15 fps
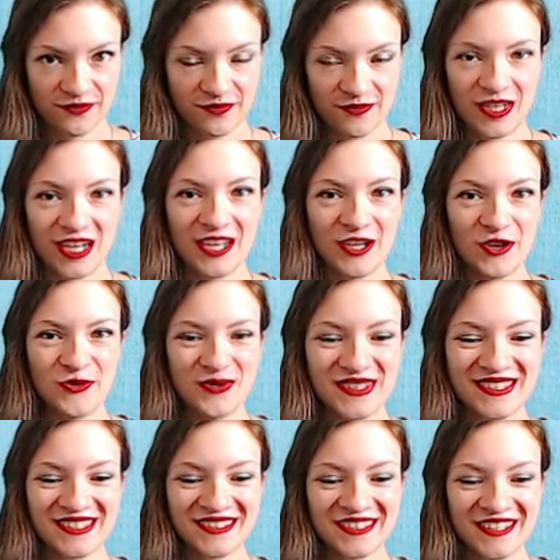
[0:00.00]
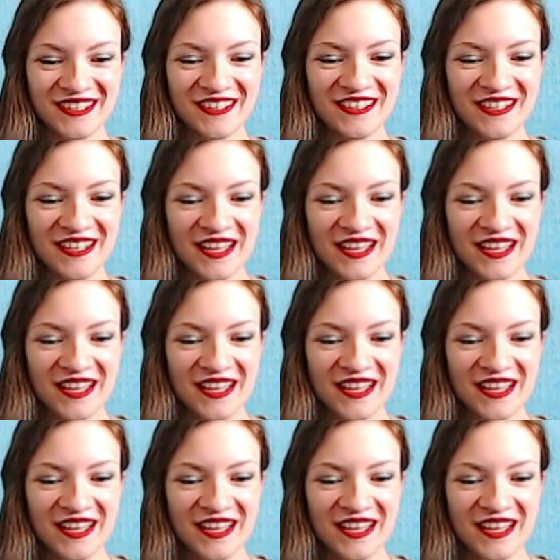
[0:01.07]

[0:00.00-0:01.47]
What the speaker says: I hope it's clear.